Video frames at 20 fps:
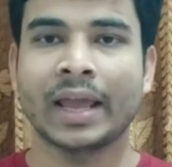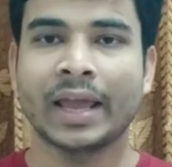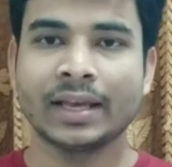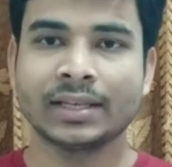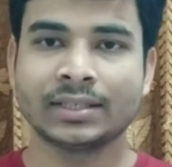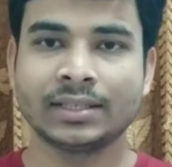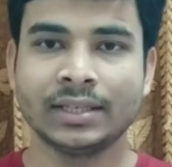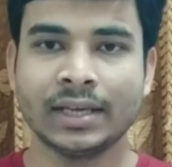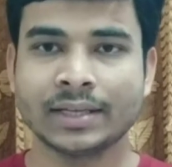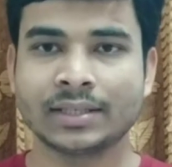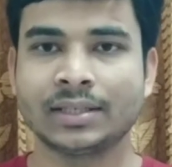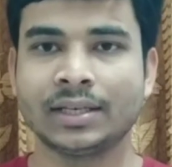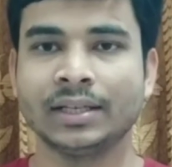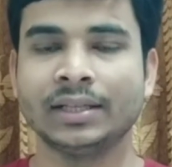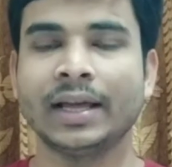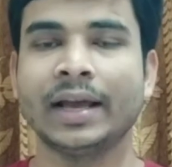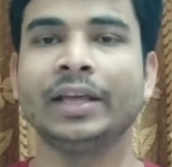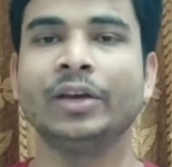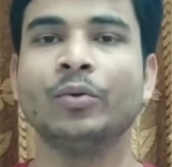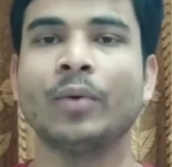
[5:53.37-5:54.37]
S C S T,
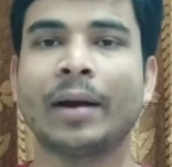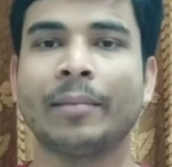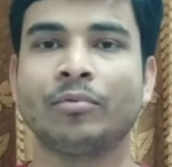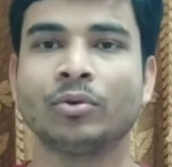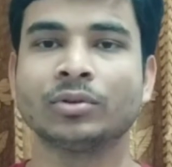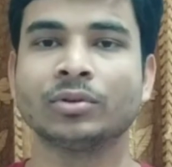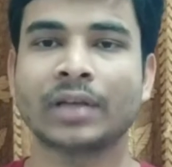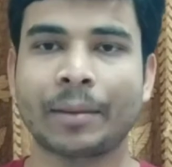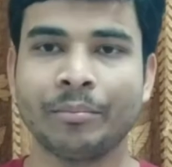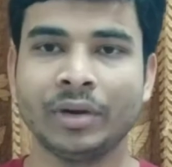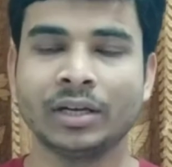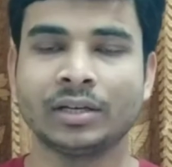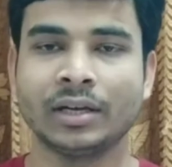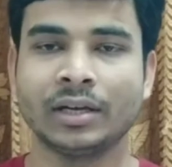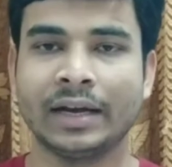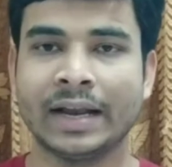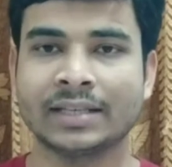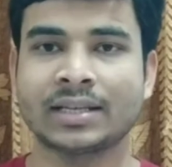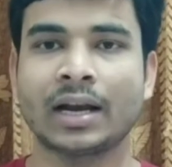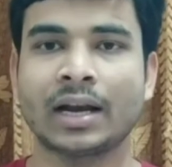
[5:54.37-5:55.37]
then you have to submit
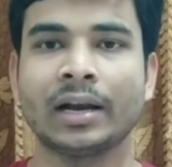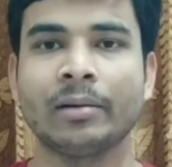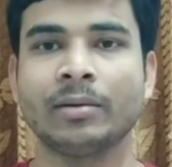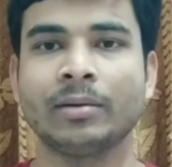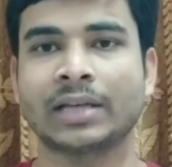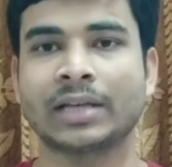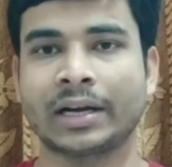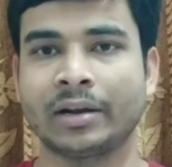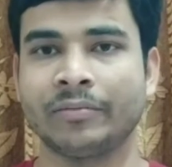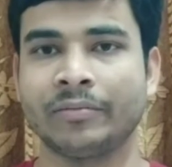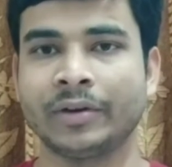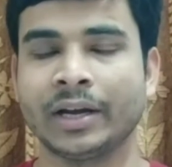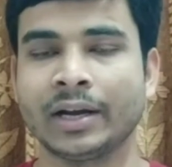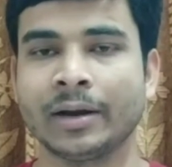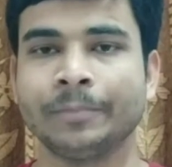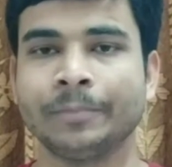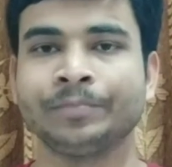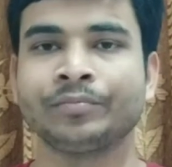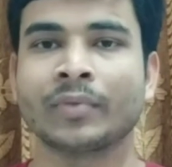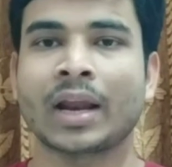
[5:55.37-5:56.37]
national level
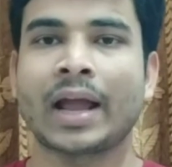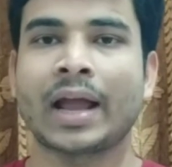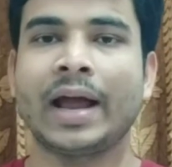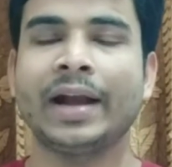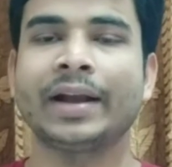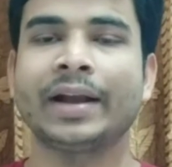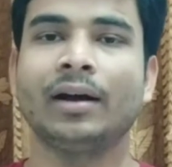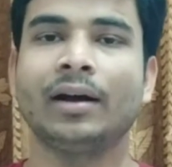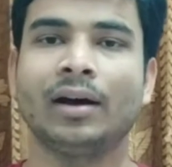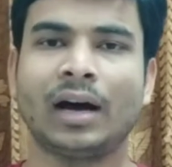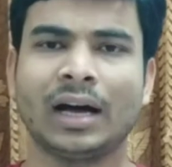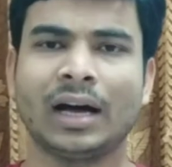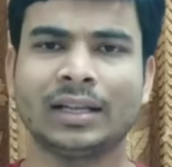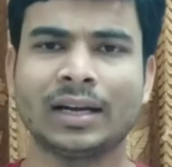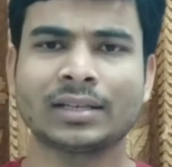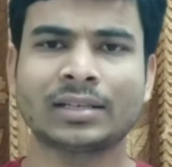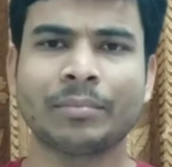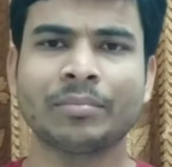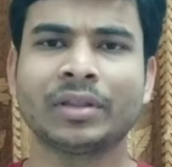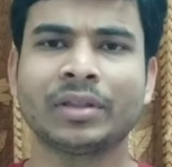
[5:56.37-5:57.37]
certificate and
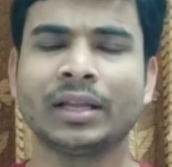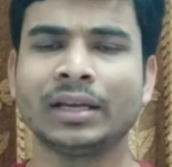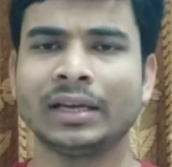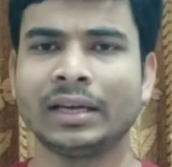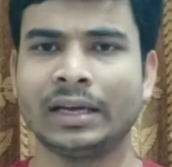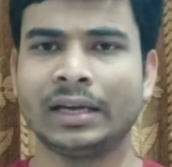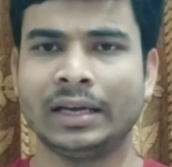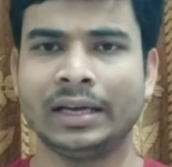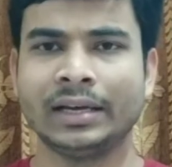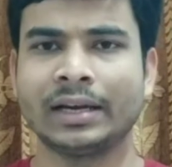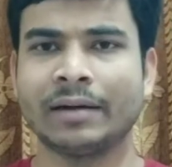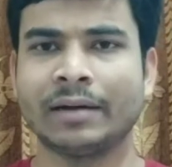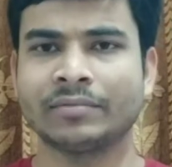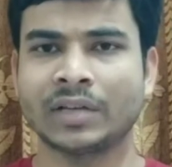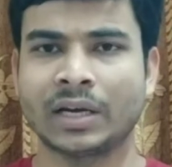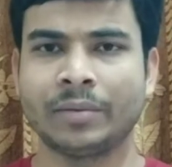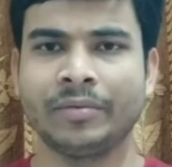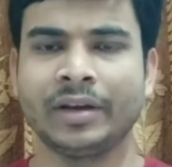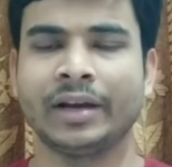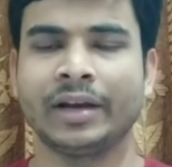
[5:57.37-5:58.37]
other something income
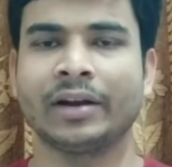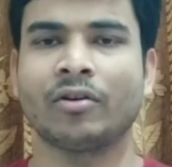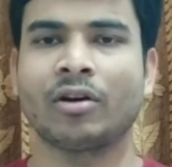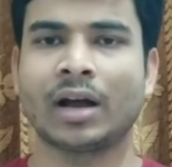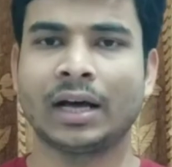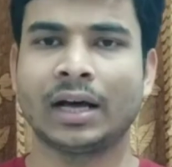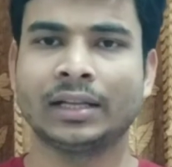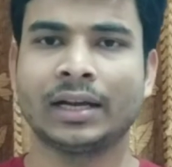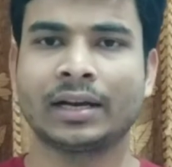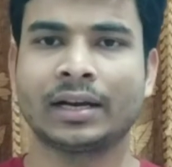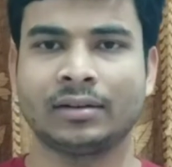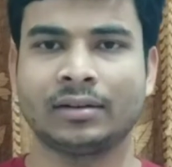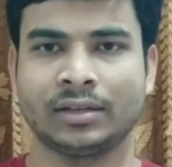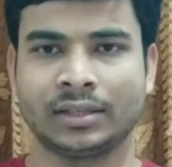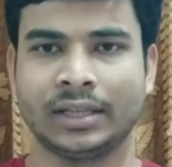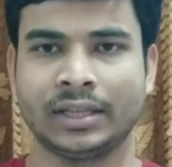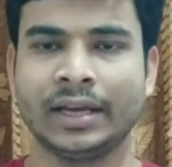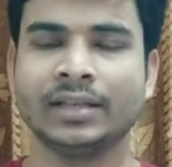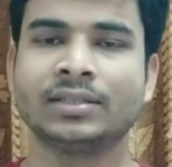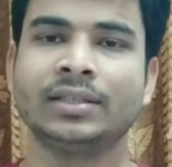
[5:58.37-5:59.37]
certificate or other
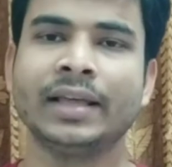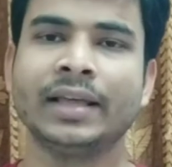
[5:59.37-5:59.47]
things.